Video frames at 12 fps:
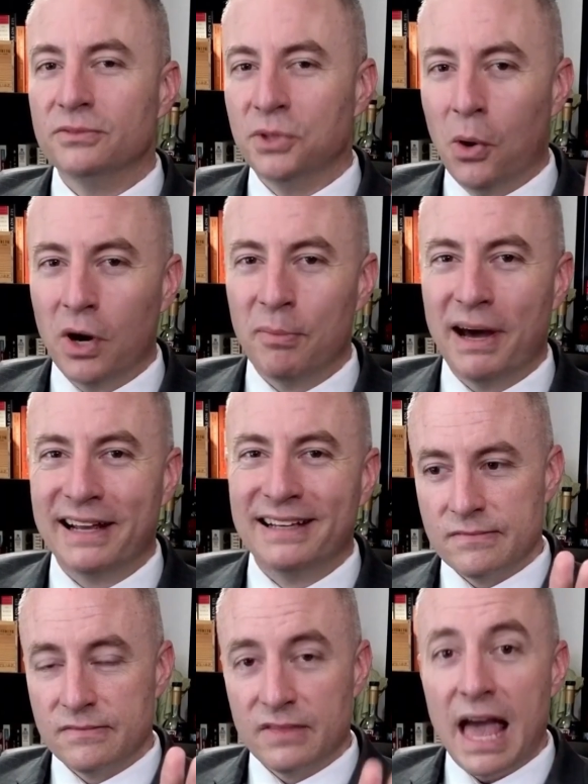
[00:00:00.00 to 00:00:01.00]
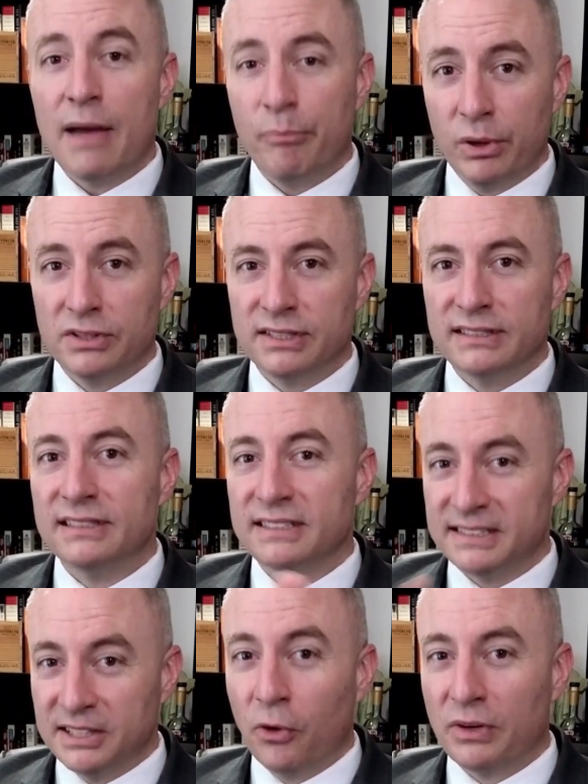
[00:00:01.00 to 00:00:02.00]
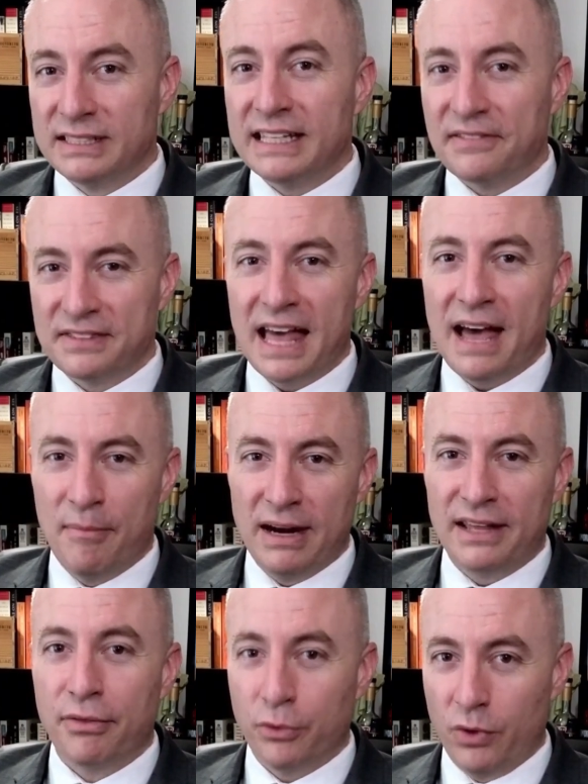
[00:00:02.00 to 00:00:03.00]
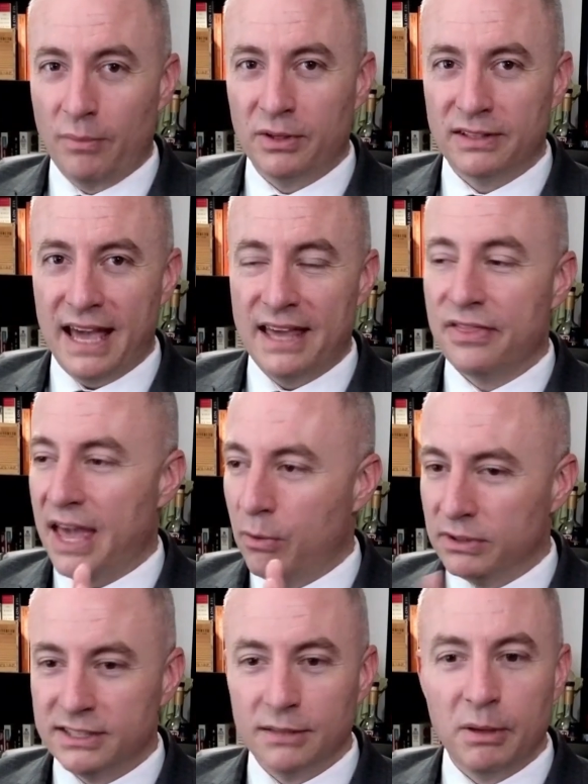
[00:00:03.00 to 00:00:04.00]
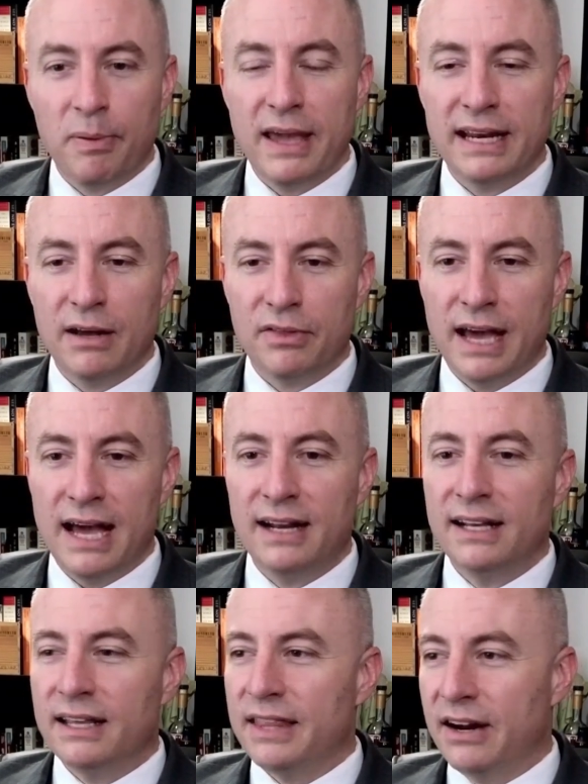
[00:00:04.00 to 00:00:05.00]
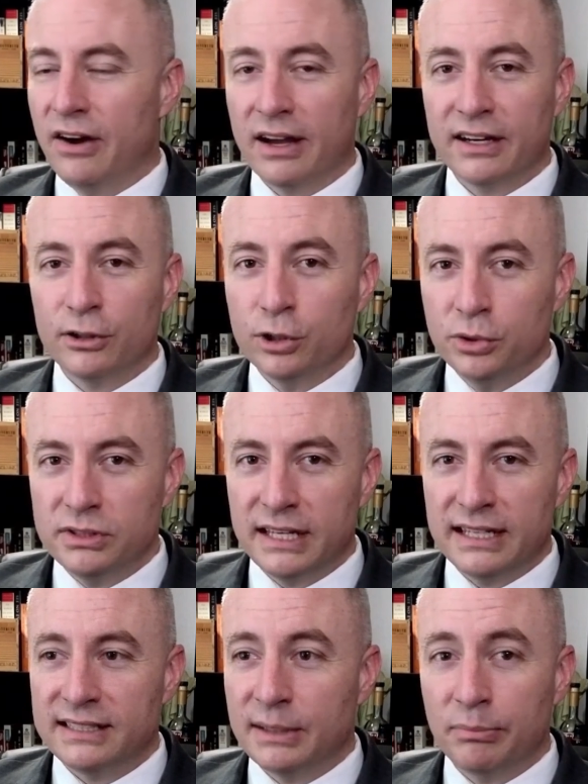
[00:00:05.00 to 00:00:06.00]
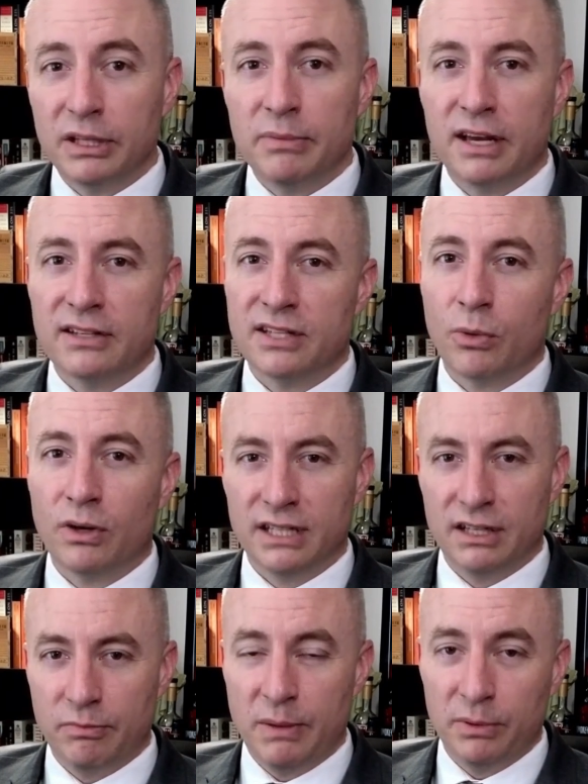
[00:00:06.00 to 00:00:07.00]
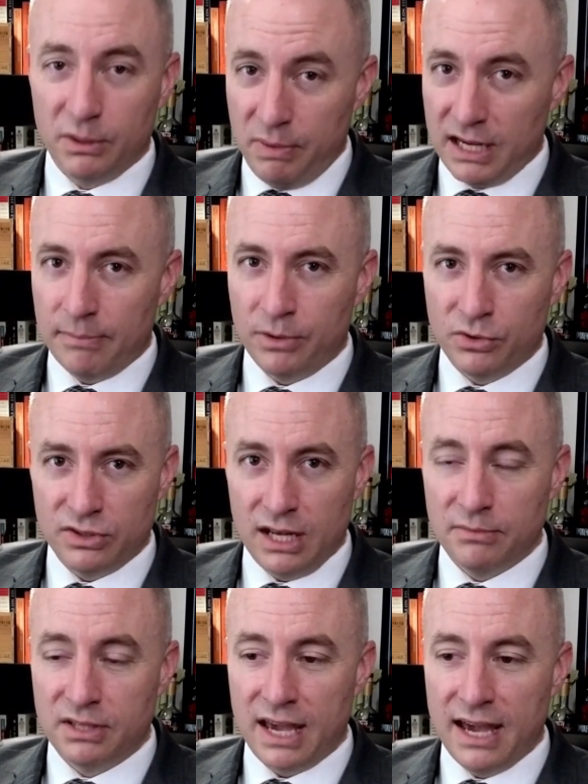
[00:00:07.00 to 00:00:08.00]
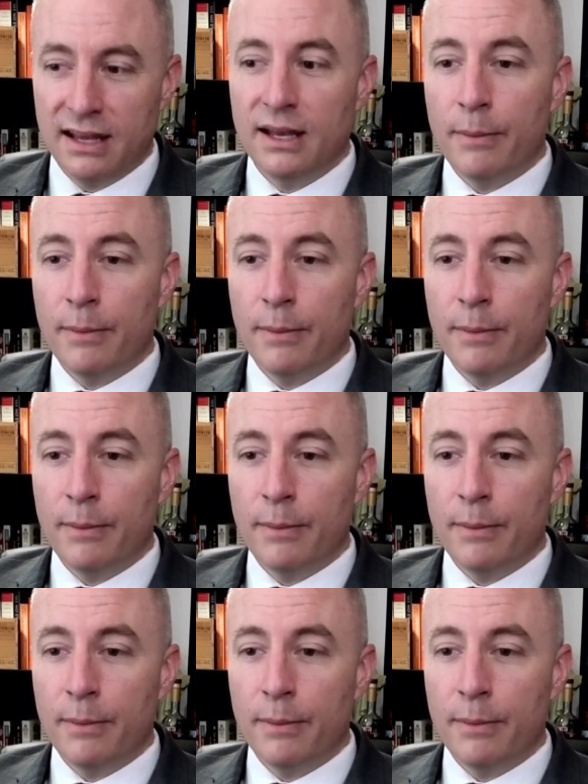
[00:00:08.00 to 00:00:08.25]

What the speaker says: don't worry about it. That person still receives that money through Rumble, okay? They will still be paid out that. They're not going to lose it simply because there weren't enough people to pick up those subs, okay?